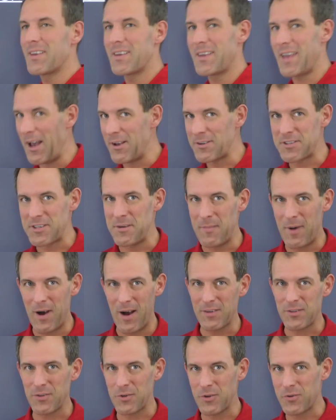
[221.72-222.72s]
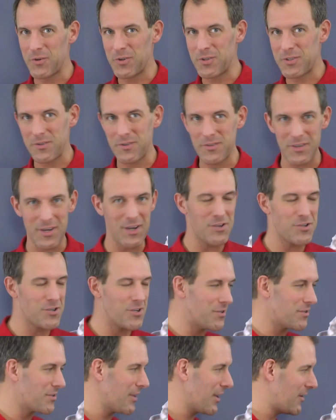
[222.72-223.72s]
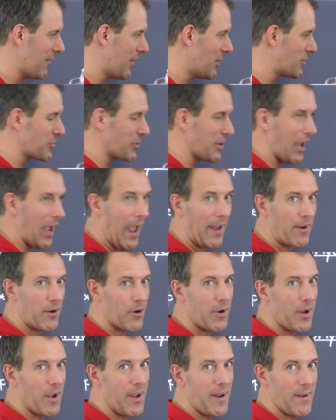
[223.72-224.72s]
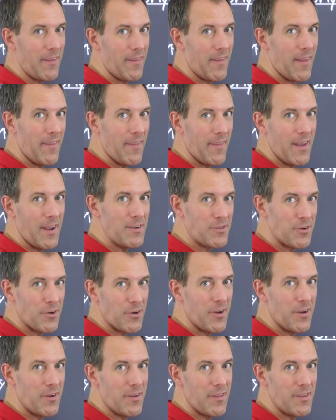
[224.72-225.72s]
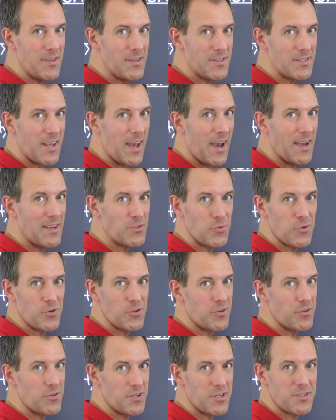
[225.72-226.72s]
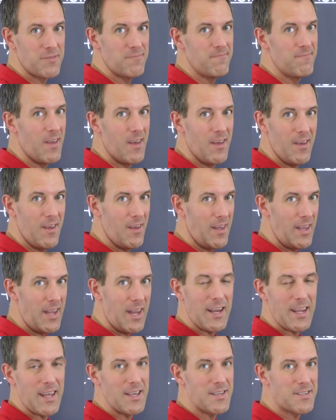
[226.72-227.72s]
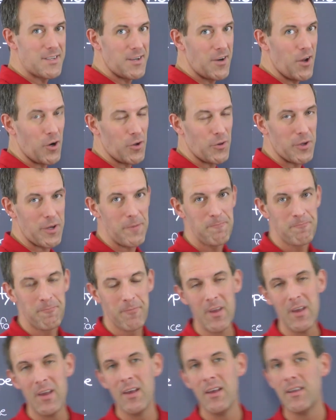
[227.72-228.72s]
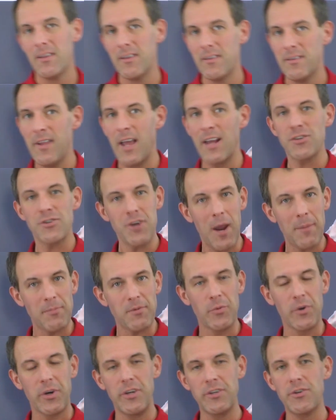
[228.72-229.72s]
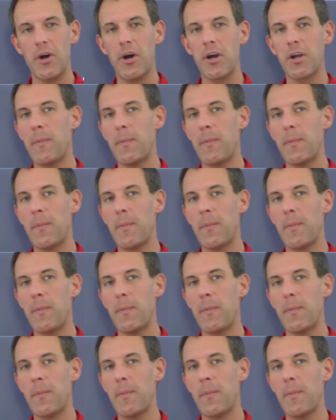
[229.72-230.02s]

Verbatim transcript: calcium oxalate crystallizations that eventually aggregate, and then they turn into these guys, which are just hideous and ugly. Next chapter, we're going to talk